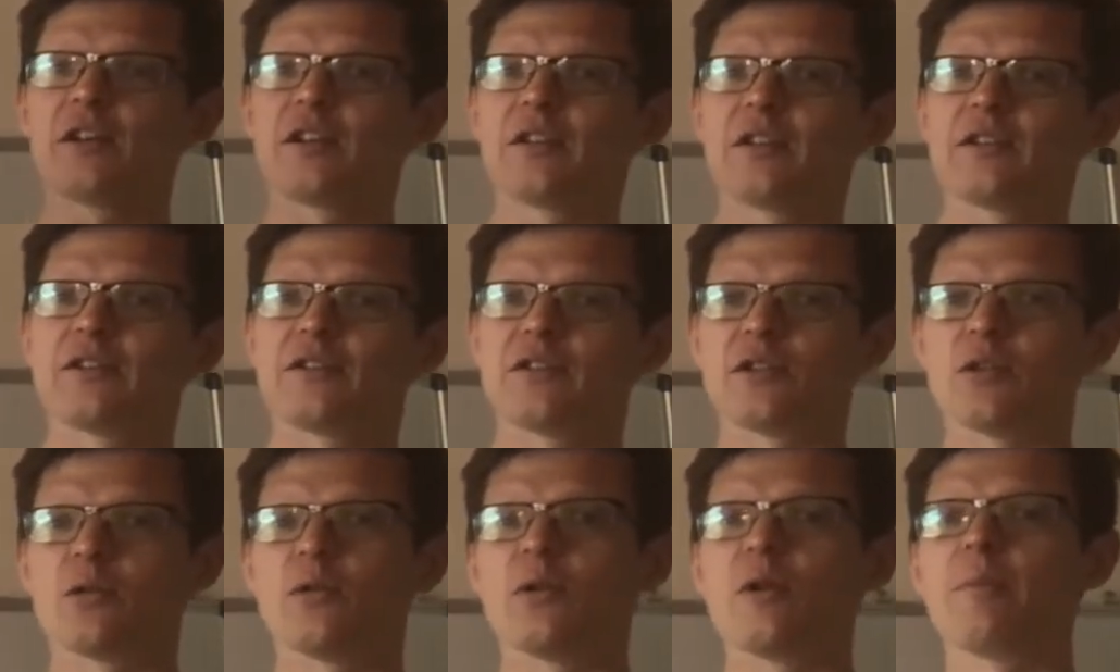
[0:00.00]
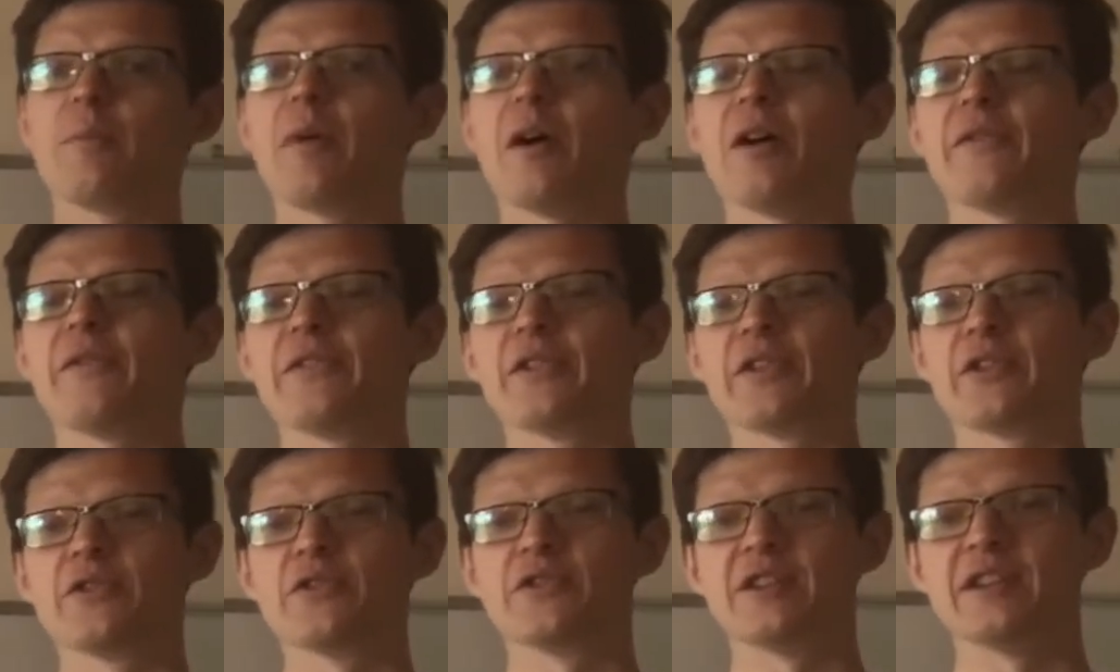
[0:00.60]
to go above
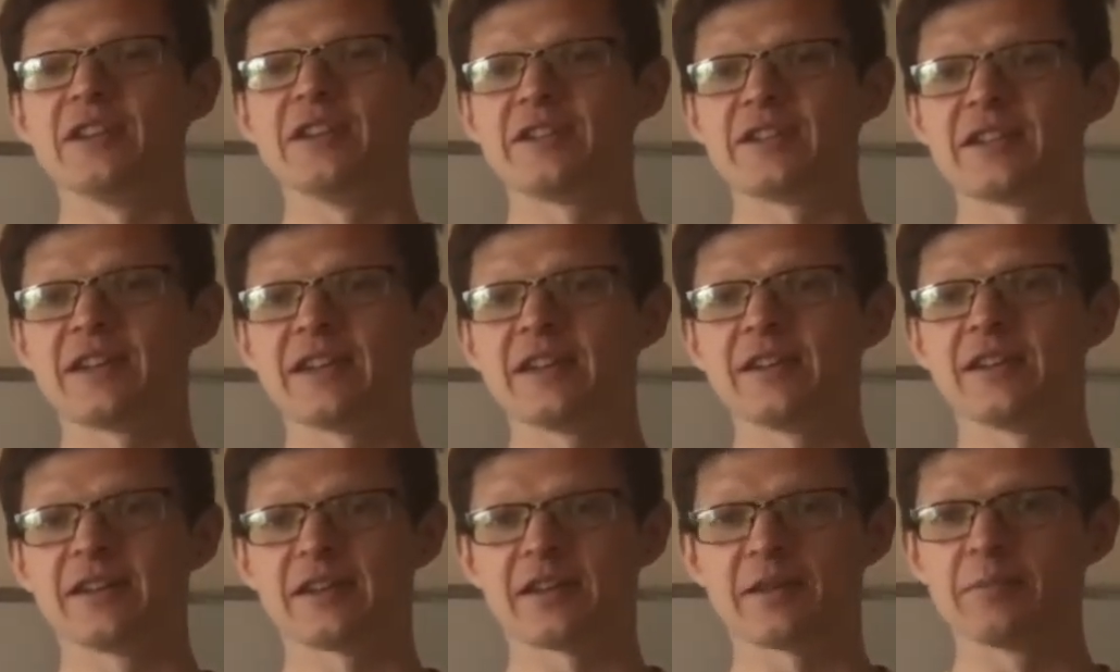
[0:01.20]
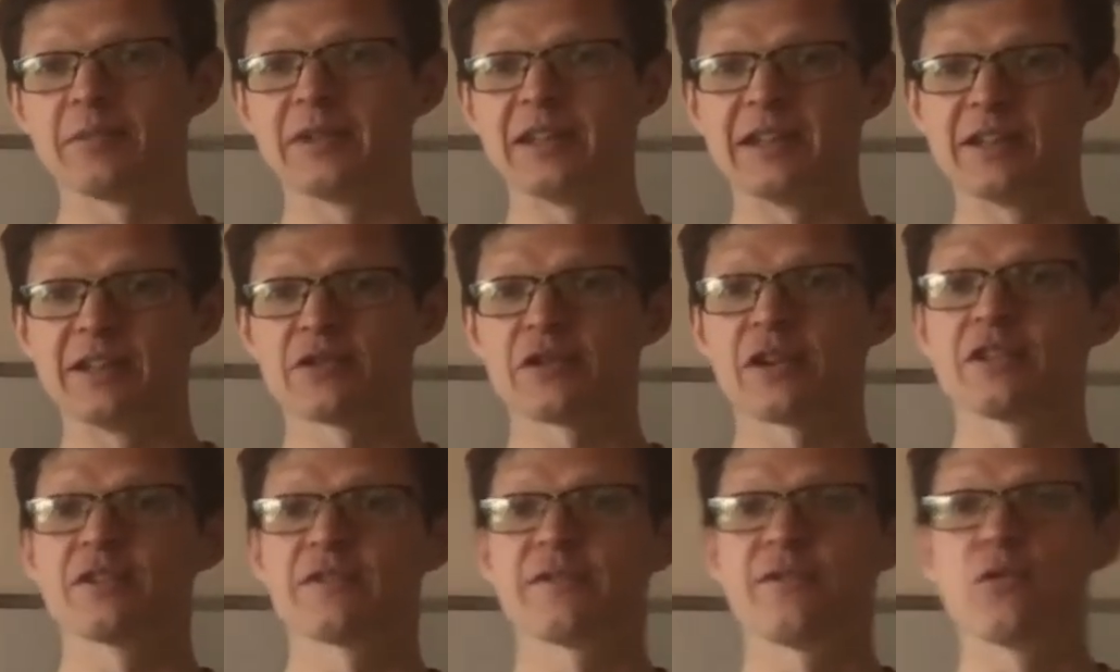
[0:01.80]
the QCD scale, it completely
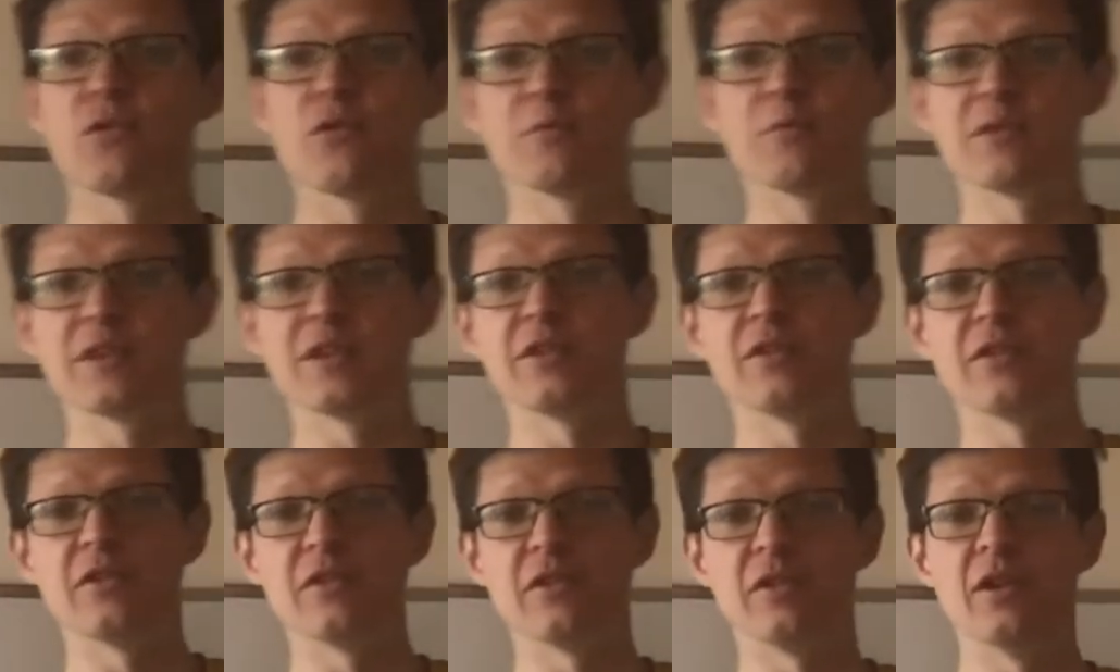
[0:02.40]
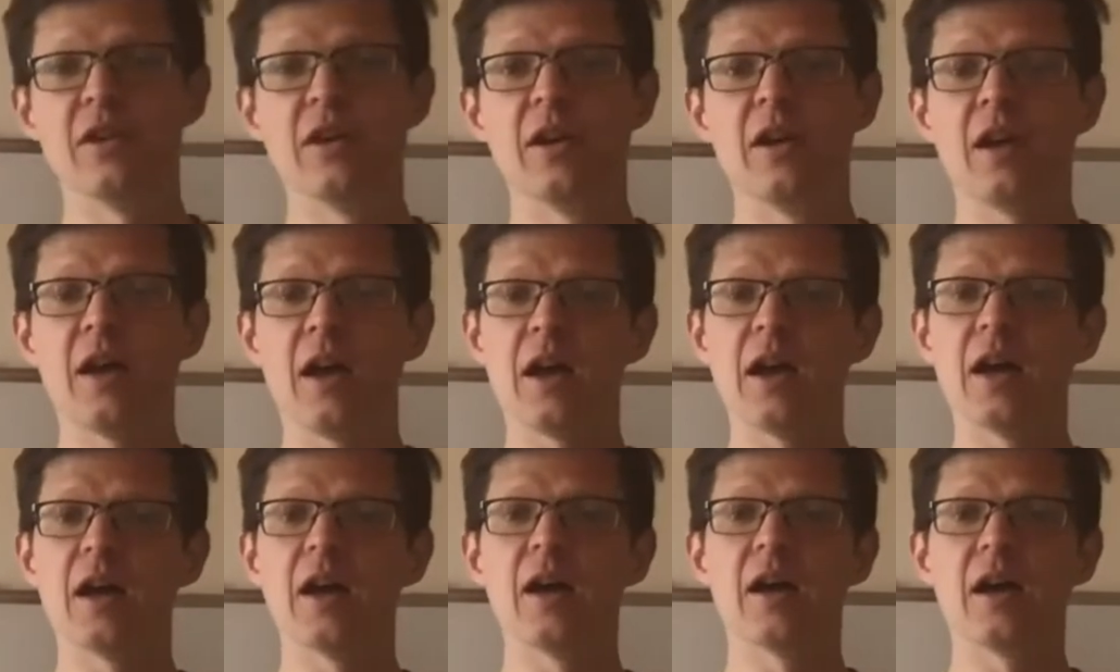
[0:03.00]
transforms into
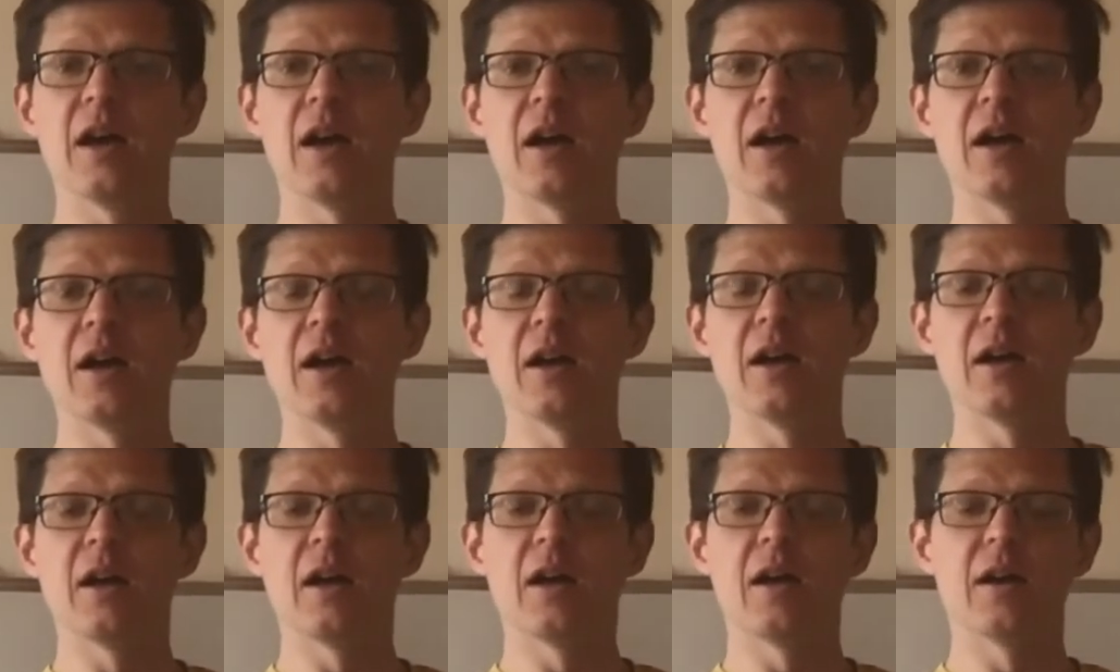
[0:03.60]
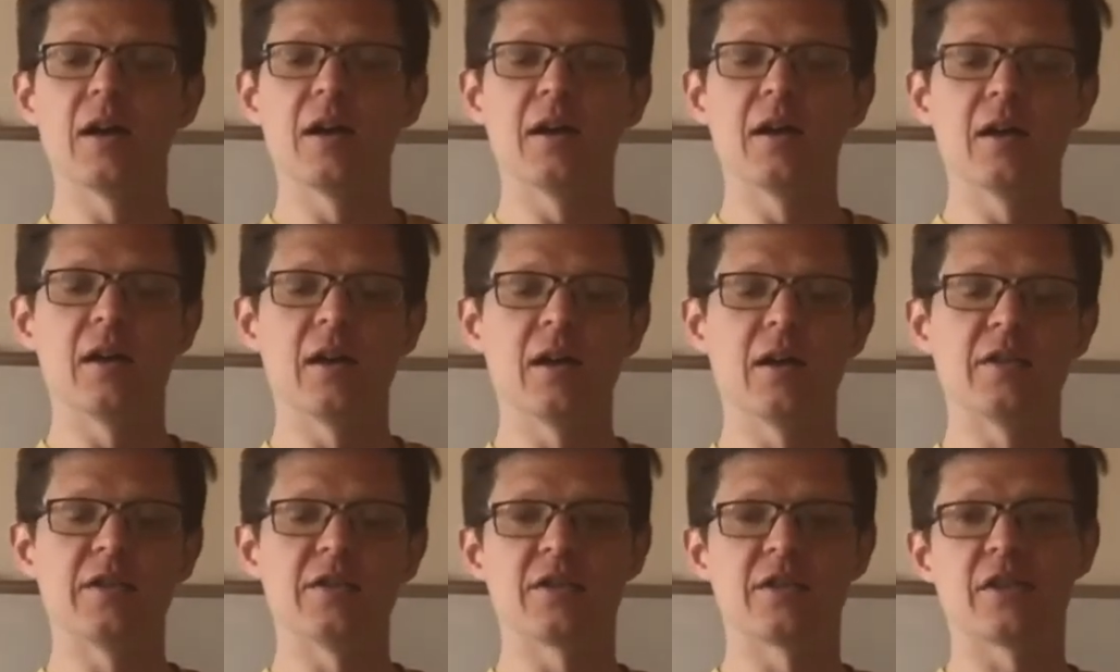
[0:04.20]

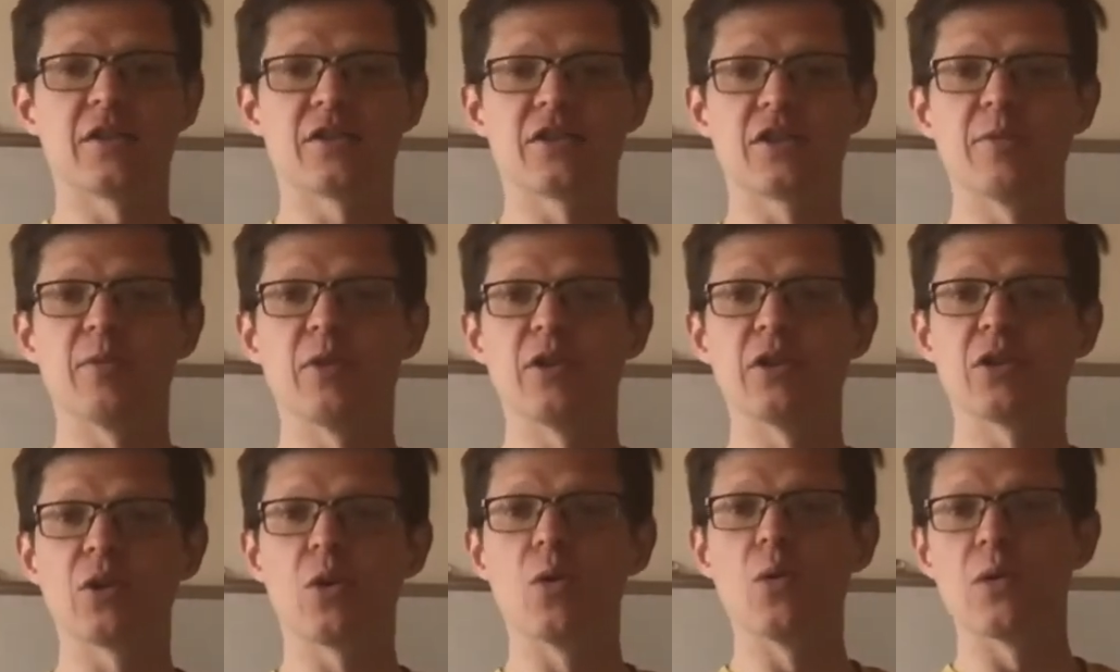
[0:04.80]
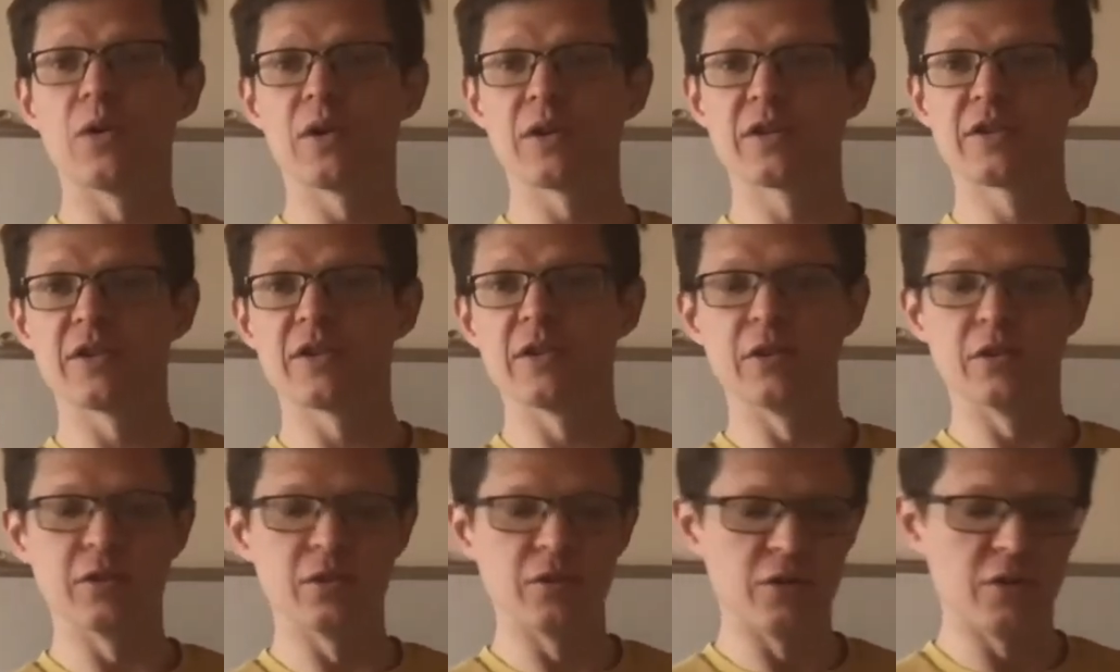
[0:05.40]
a discussion about quarks
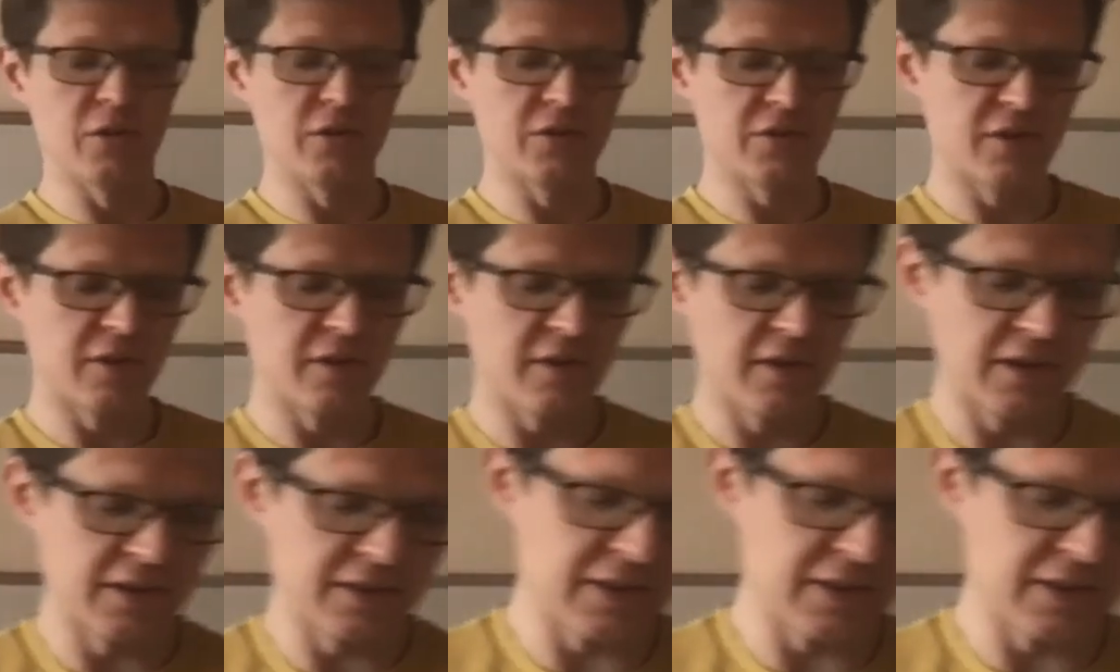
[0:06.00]
and gluons and things